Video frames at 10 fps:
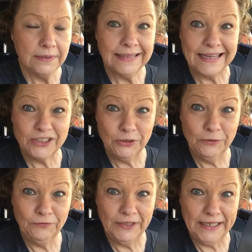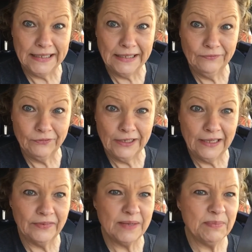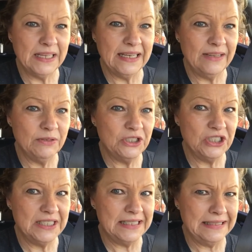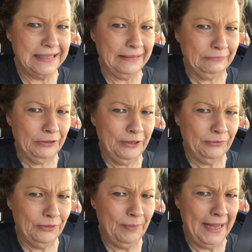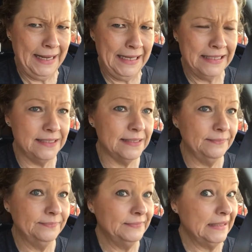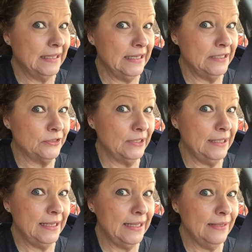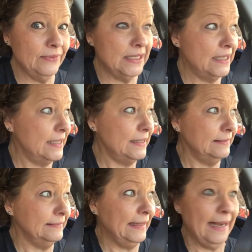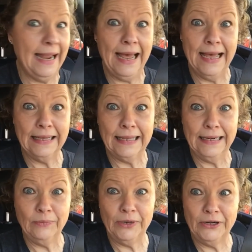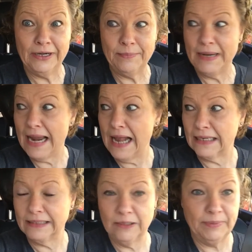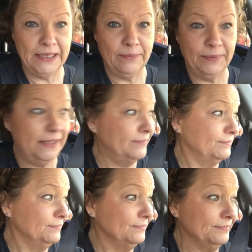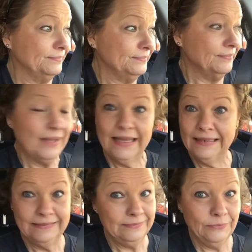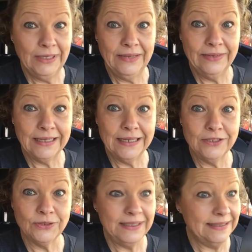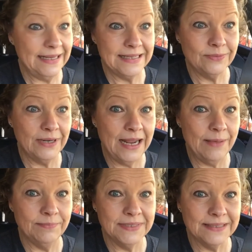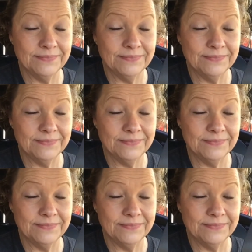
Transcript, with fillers: like two feet in front of it, but it was just like remains. Country living, yeah, kind of weirded me out a little bit, but we live in the country. Does what happens.